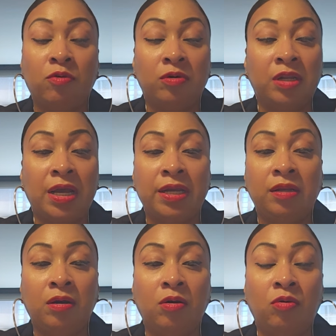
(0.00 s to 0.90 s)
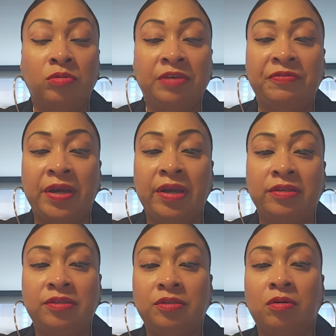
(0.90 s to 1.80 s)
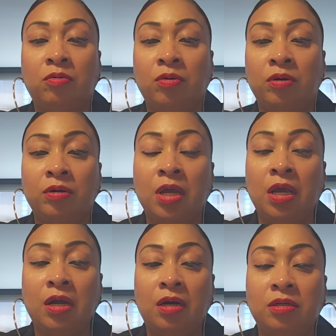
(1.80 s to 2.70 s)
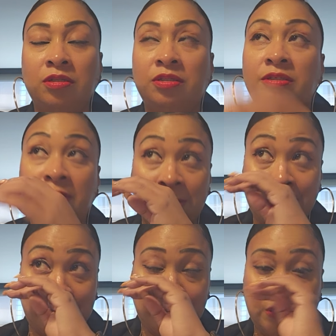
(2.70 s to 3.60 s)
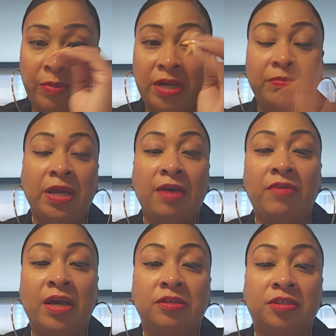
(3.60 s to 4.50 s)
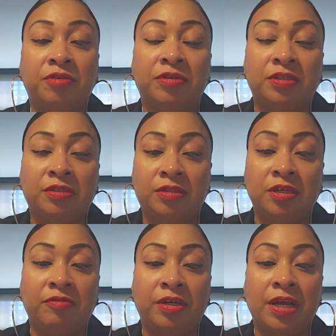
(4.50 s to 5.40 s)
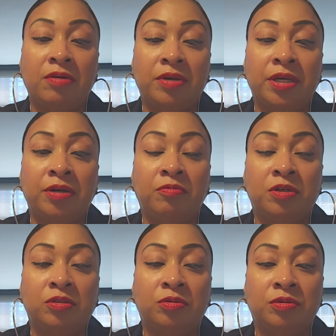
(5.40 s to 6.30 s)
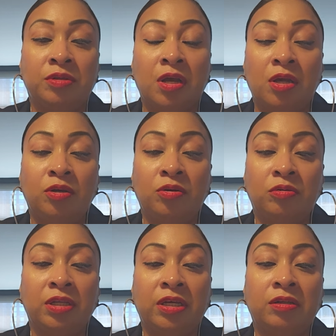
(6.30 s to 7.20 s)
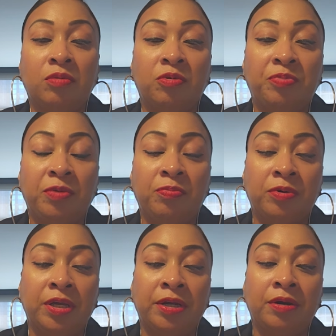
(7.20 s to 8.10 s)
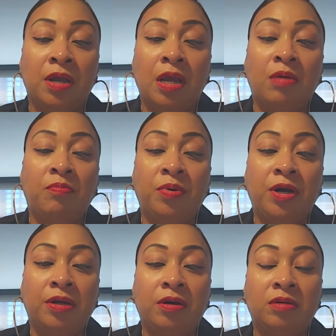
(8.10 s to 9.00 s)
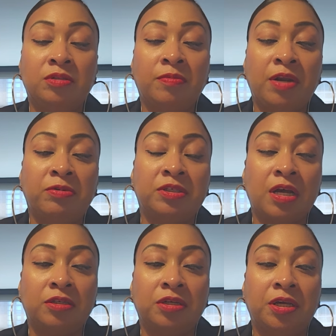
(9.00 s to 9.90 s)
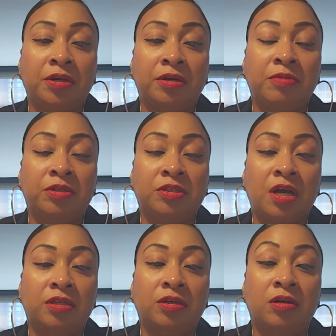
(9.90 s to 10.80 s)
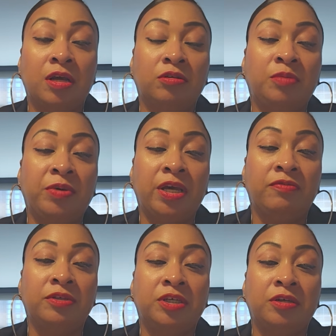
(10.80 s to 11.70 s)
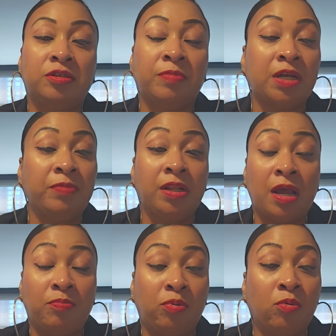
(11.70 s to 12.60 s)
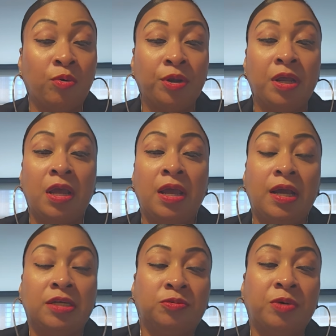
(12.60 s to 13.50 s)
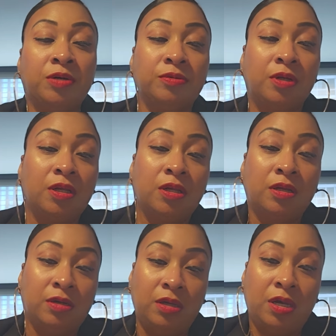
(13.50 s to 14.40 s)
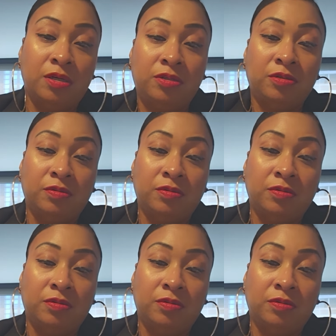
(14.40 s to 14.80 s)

an online uh, OnlyFans or uh, somebody may have had a secret secret account here, was doing, you know, linking up with people here. But uh, somebody was toxic here. It was toxic, unhealthy behaviors here. Somebody may like porn as well. Yes.